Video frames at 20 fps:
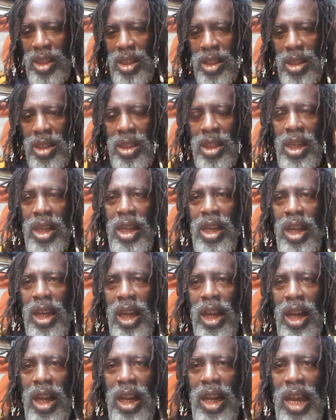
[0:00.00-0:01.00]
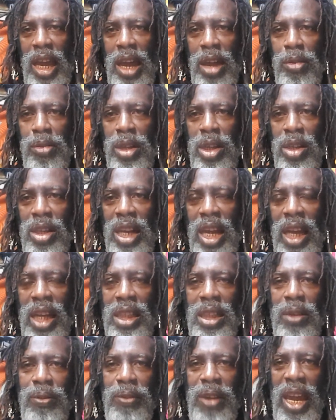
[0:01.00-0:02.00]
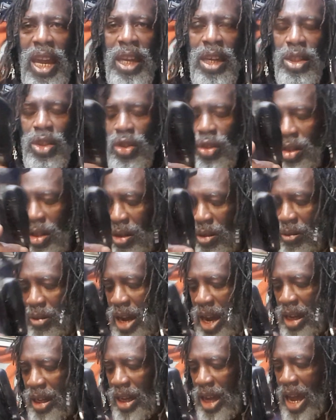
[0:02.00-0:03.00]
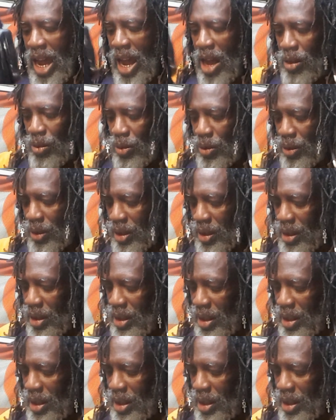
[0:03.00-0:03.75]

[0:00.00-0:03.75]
as clearing negative energy around the house.